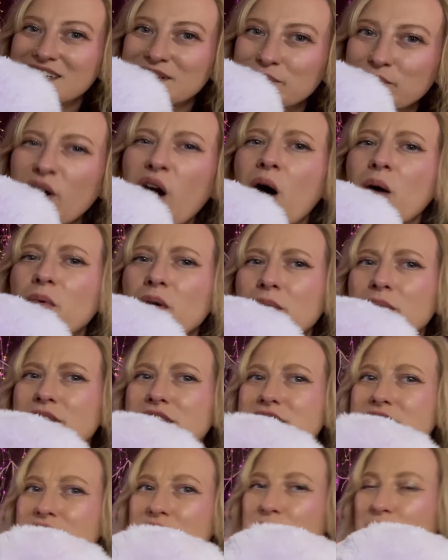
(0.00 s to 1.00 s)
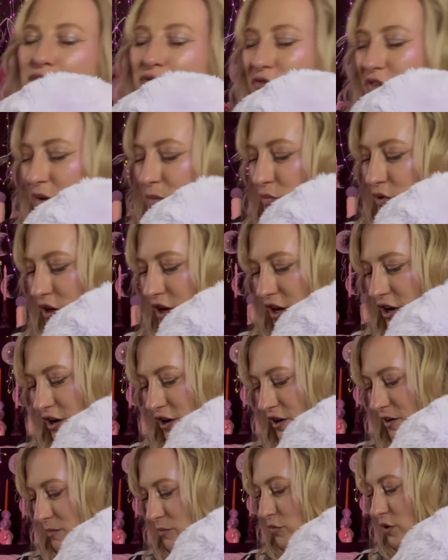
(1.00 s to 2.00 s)
Probably to the movie
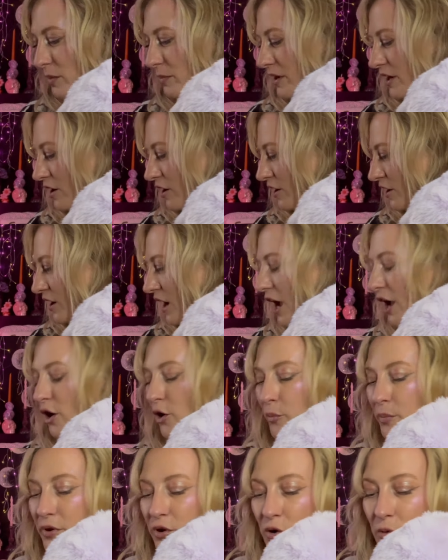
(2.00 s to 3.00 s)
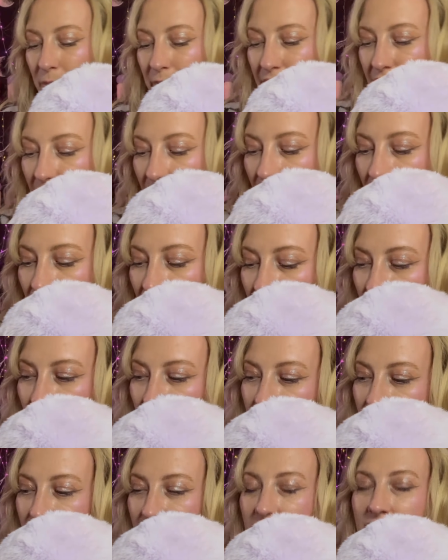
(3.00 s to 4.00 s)
premiere. I hope it'll be
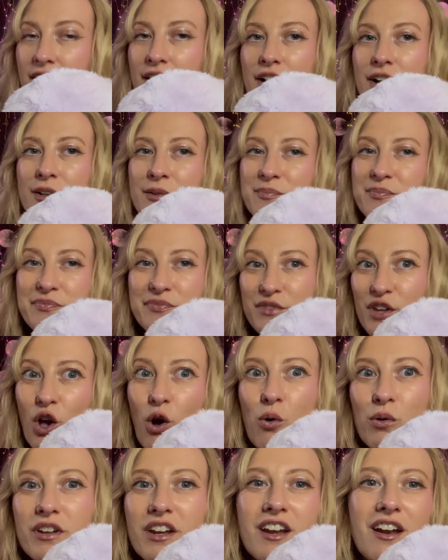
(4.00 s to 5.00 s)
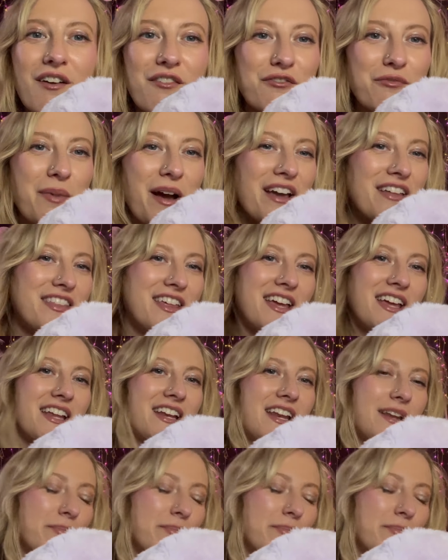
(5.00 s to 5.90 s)
cold enough by then,